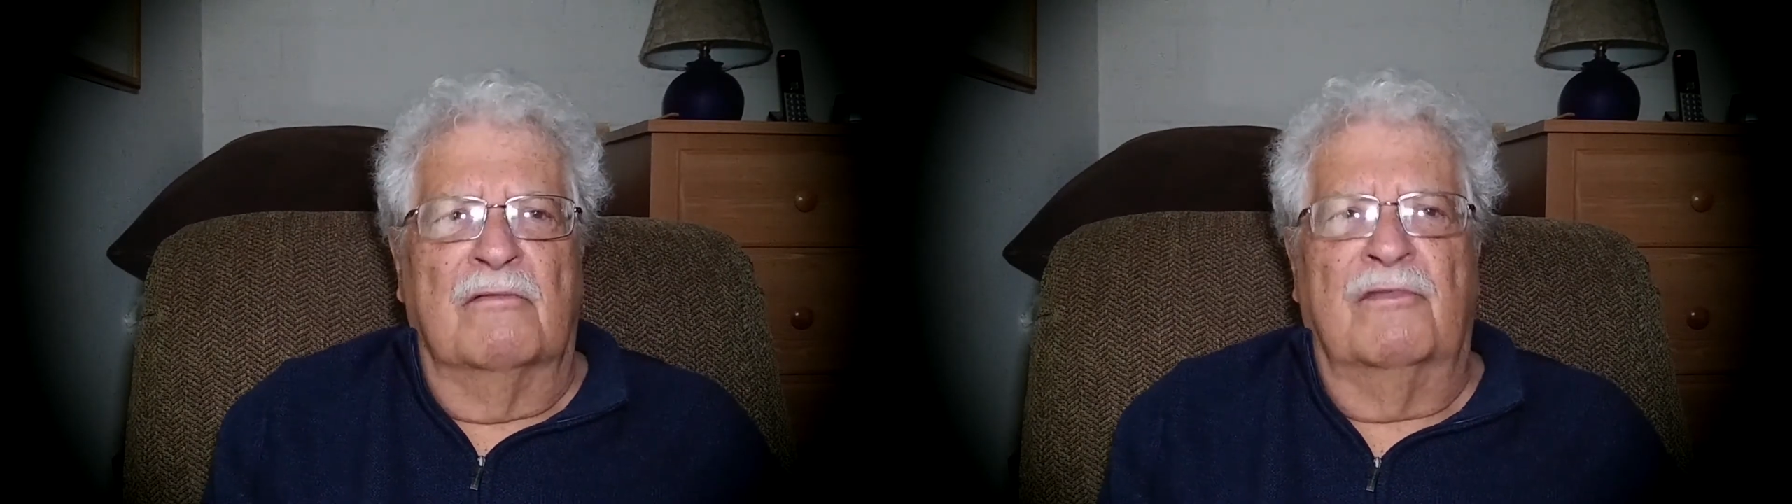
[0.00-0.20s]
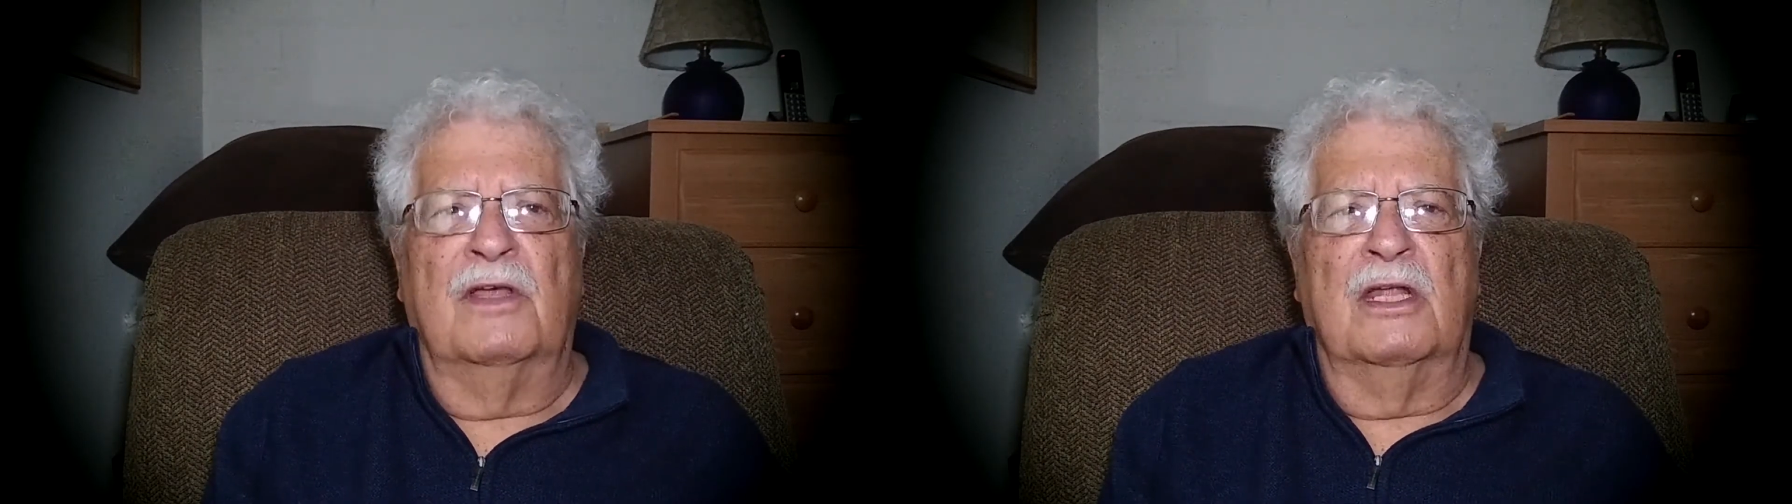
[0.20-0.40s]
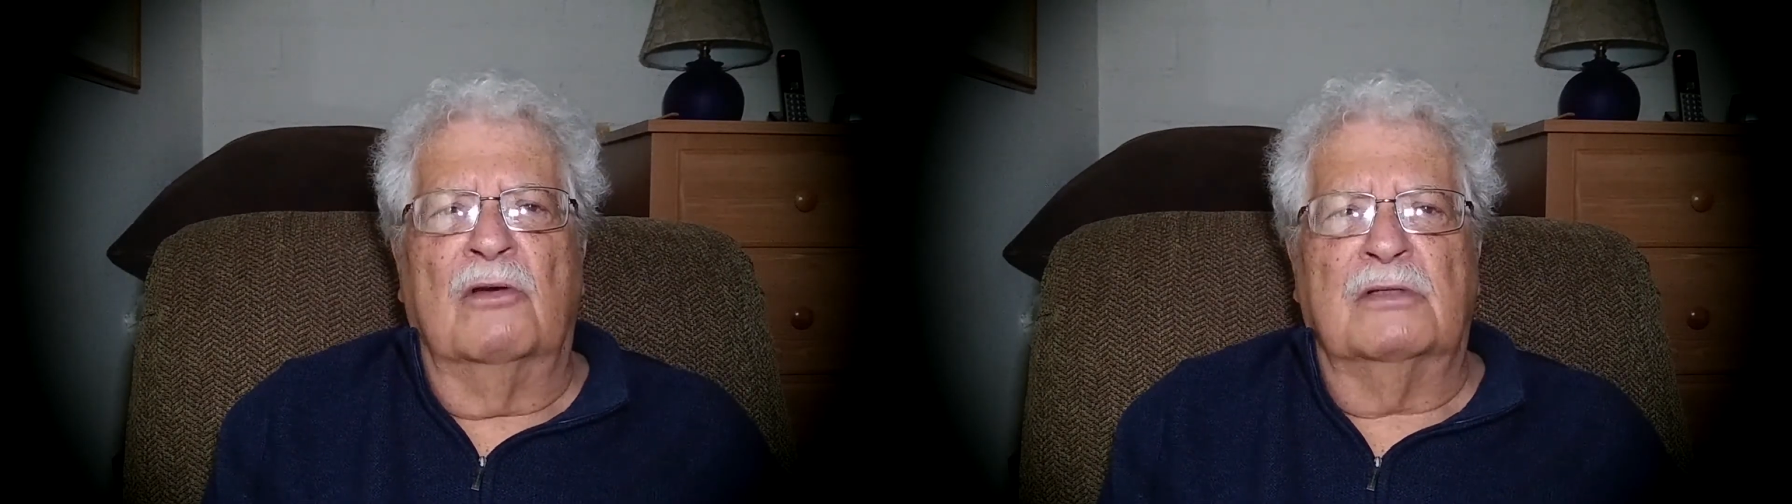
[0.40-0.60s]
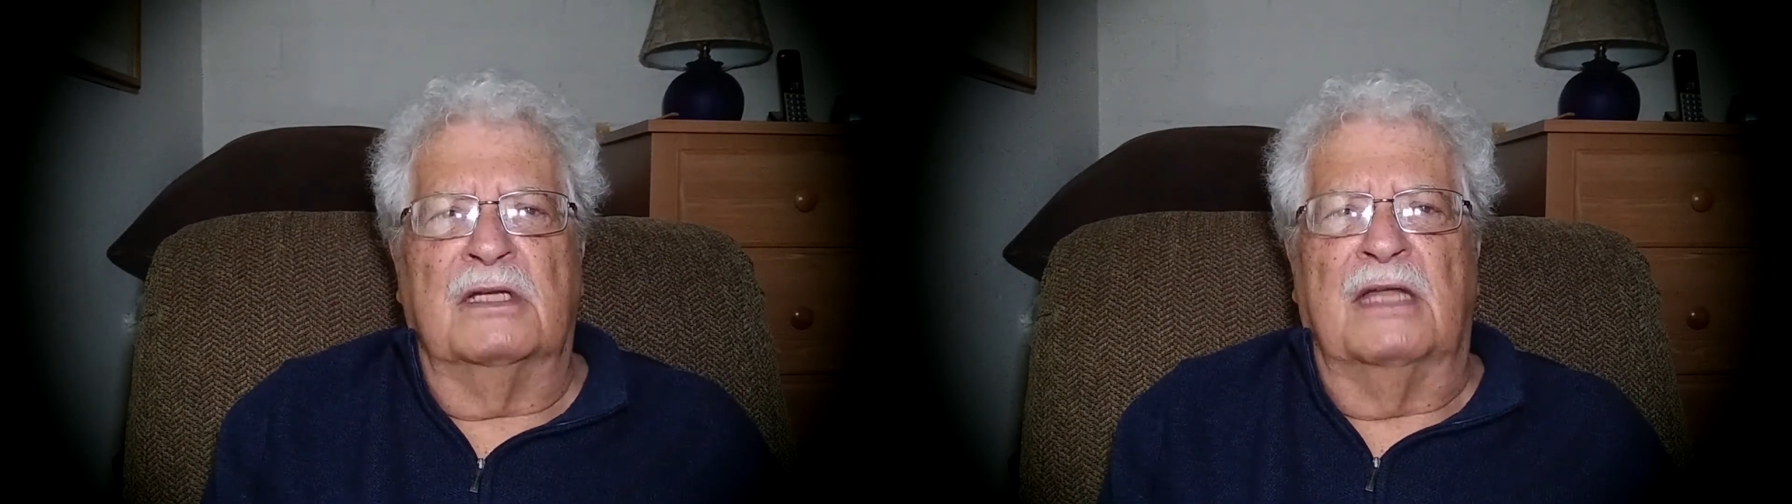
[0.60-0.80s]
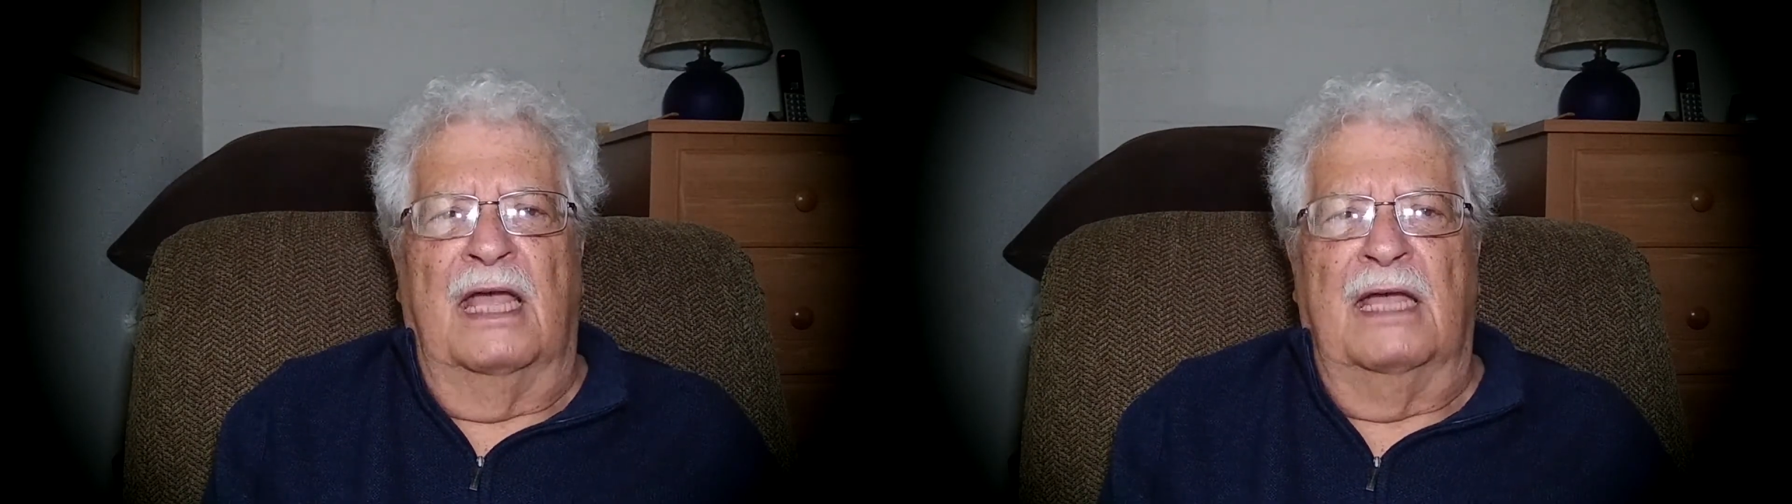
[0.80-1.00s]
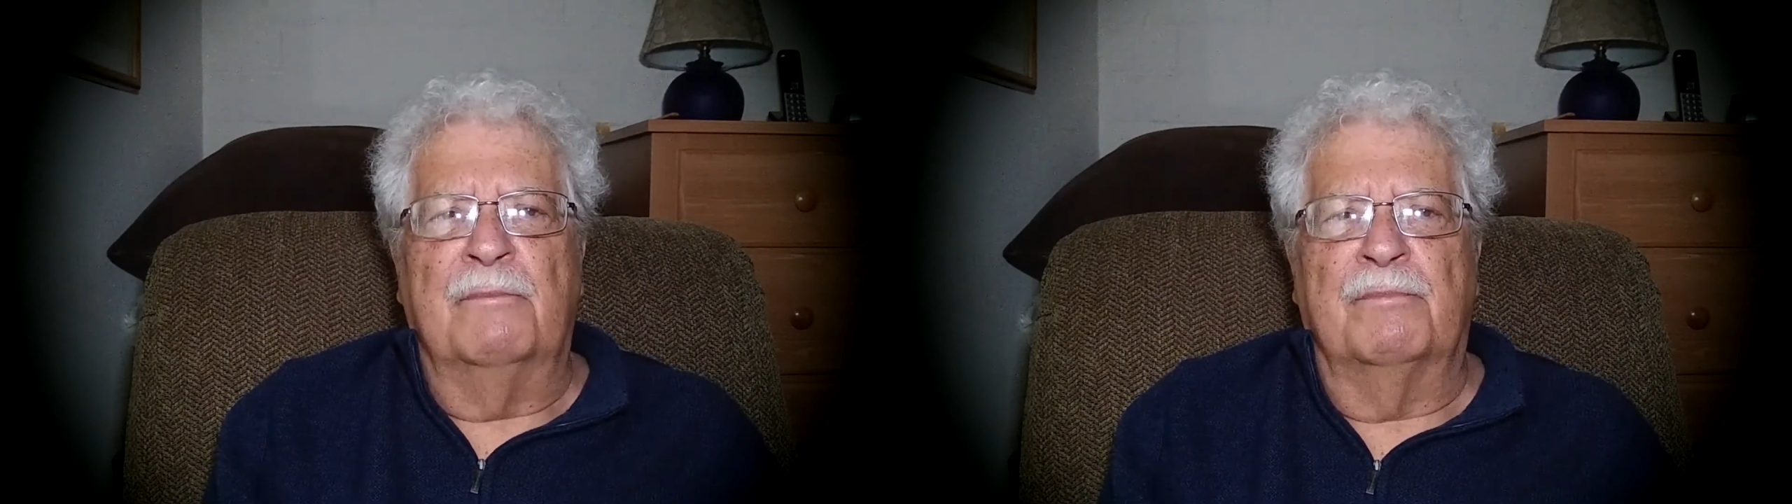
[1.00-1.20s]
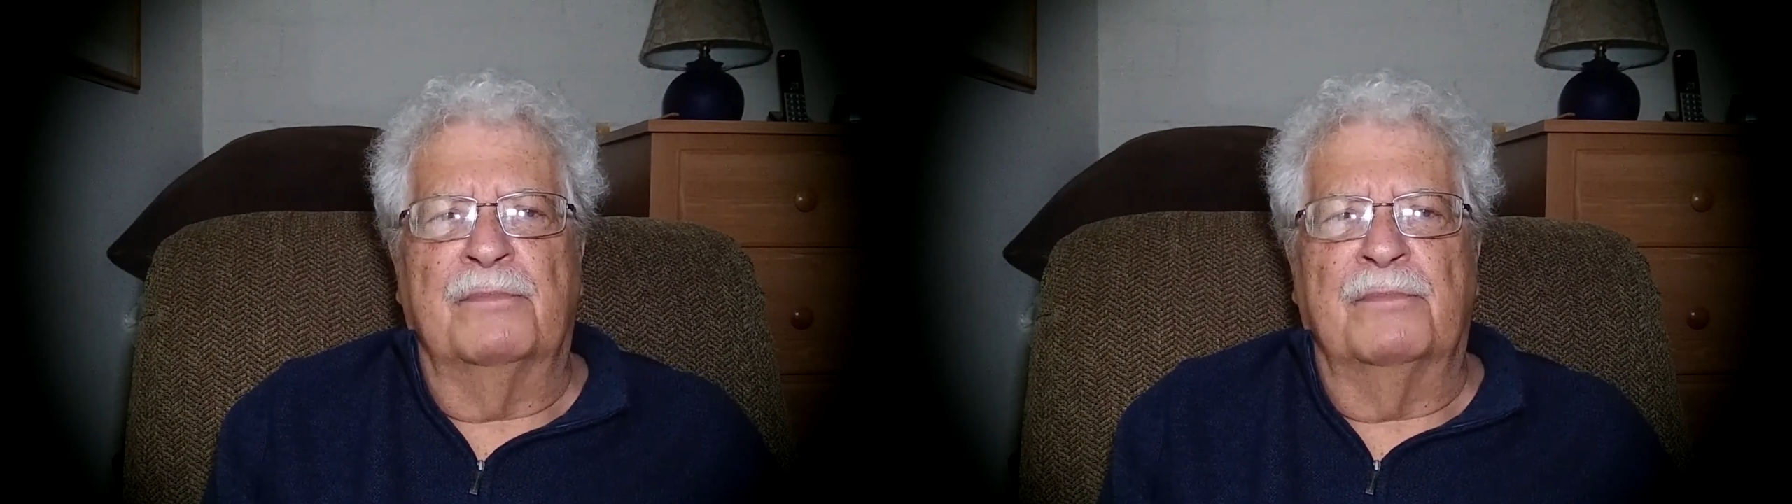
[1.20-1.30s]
video today,